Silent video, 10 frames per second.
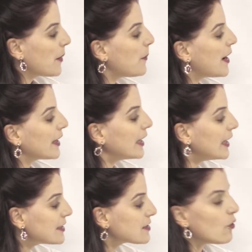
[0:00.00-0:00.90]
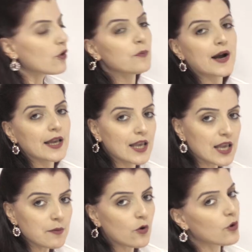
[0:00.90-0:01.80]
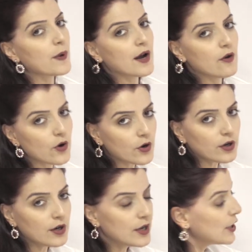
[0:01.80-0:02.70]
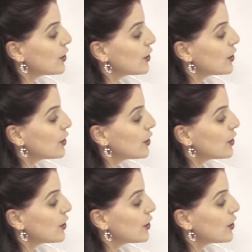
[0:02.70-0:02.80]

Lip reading: by it or by him or by her.